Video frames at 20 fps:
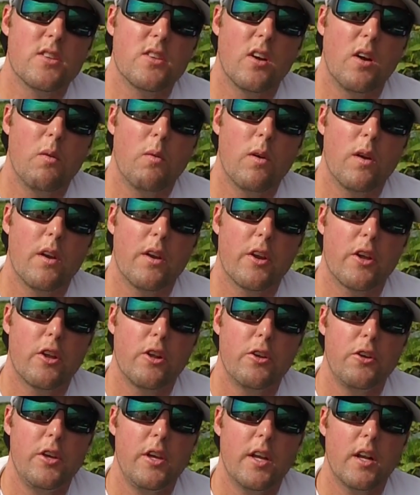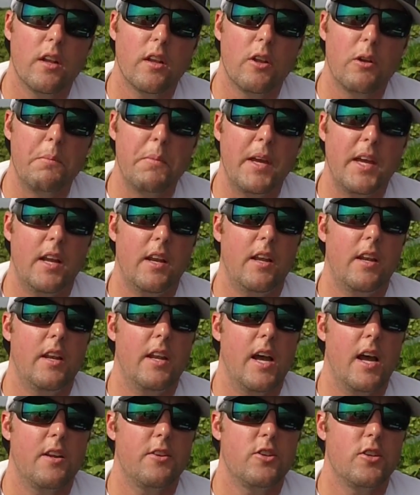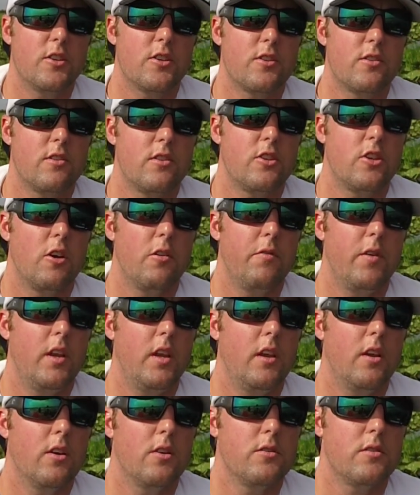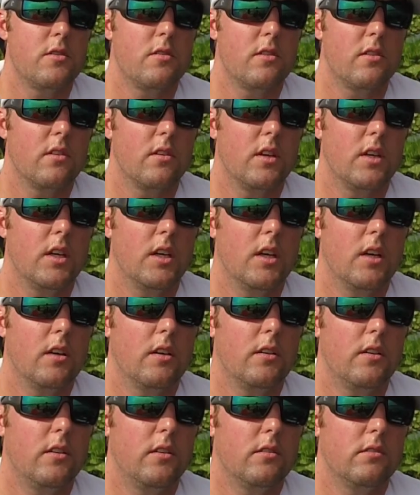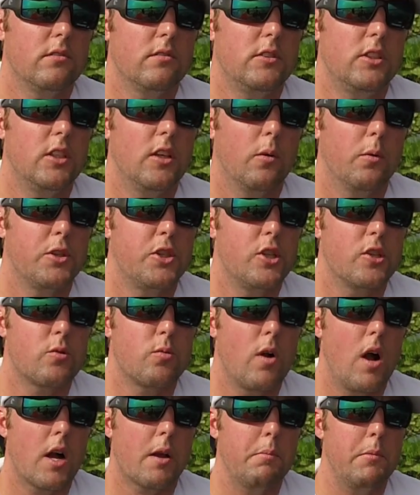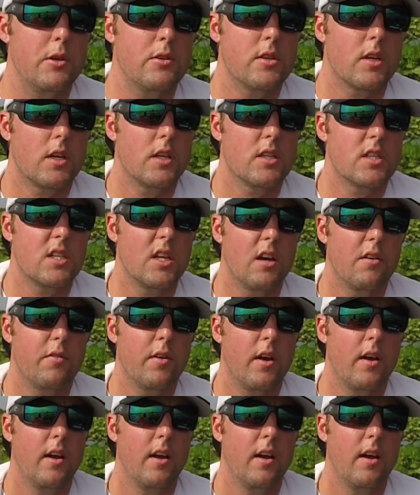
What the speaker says: So I wanted to clue you in a little bit and not just show videos you know, with just rock music and stuff.